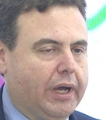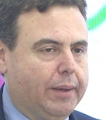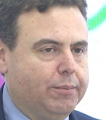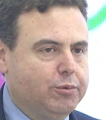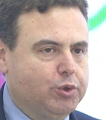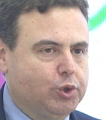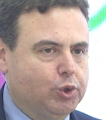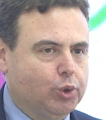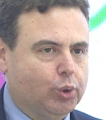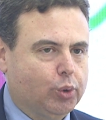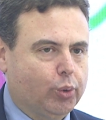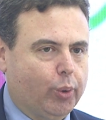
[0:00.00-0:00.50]
I'm
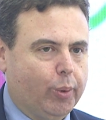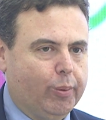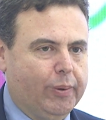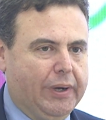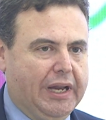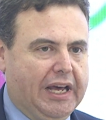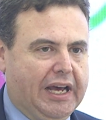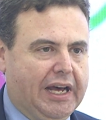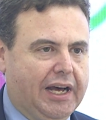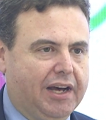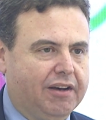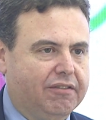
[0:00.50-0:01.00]
sure we
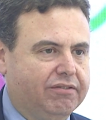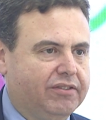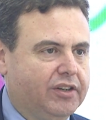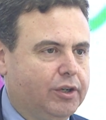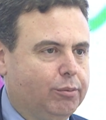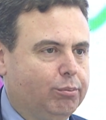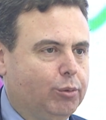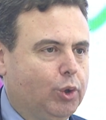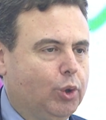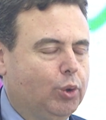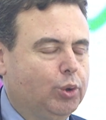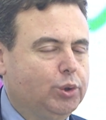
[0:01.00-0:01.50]
will
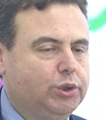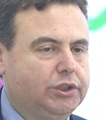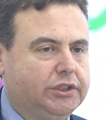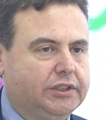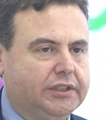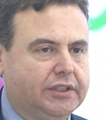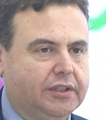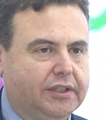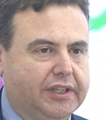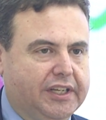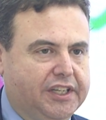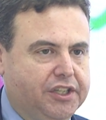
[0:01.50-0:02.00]
have
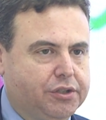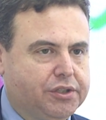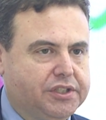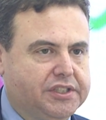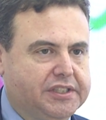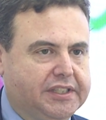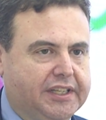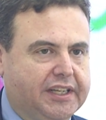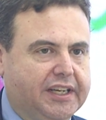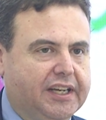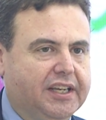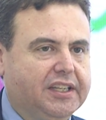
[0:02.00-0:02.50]
most
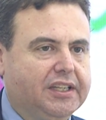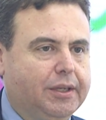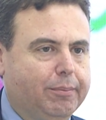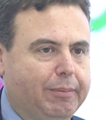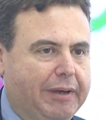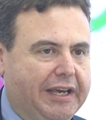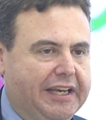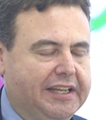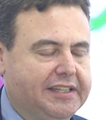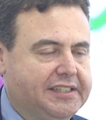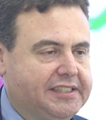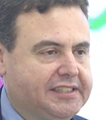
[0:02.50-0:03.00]
interesting
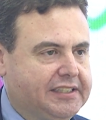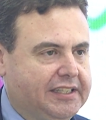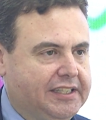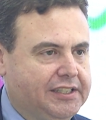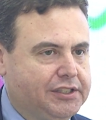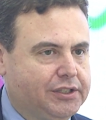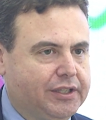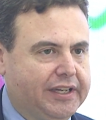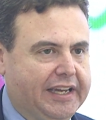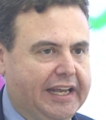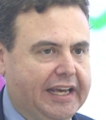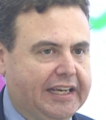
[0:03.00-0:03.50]
debates
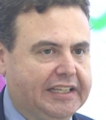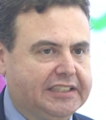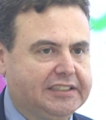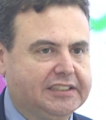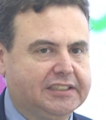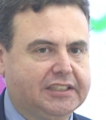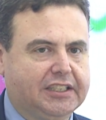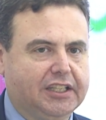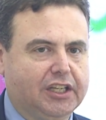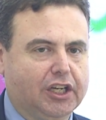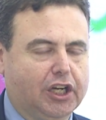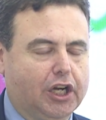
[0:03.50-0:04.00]
in the
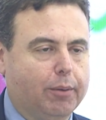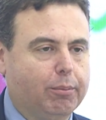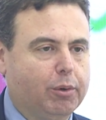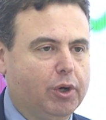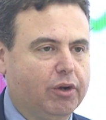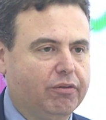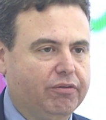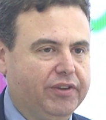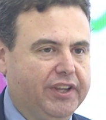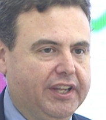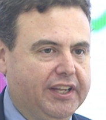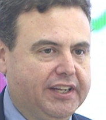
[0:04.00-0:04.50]
next
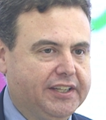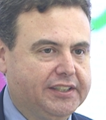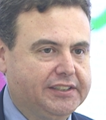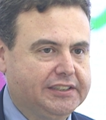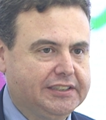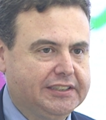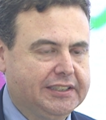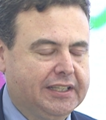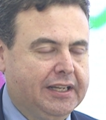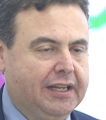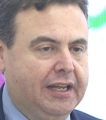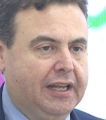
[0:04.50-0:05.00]
couple of
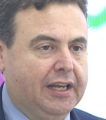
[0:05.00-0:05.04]
years,